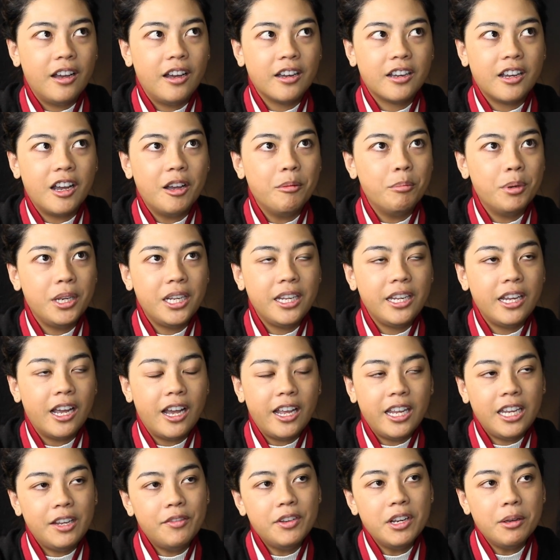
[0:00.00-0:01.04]
a company,
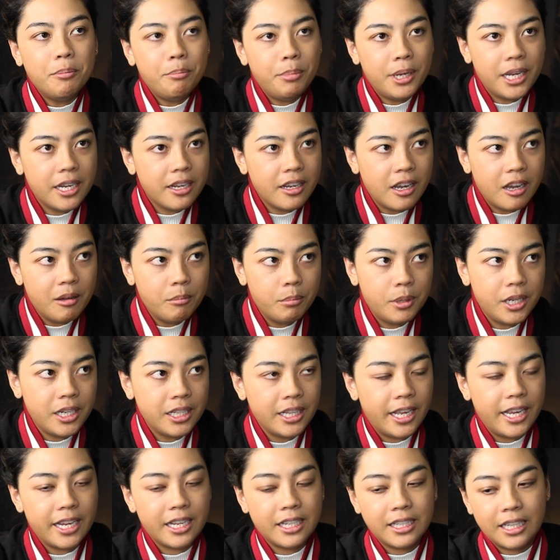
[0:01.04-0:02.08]
even a big
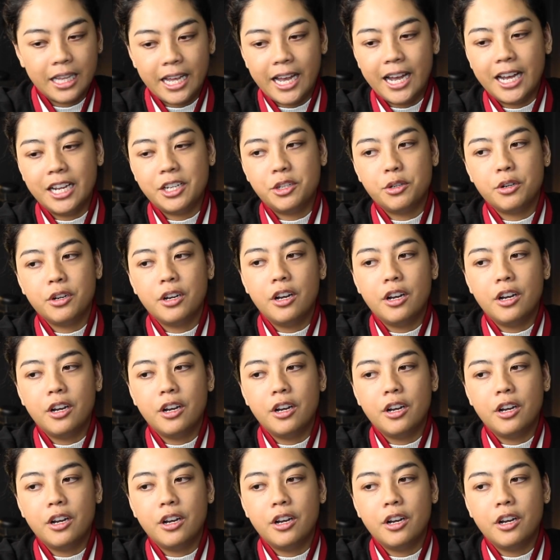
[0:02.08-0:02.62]
company like Clutch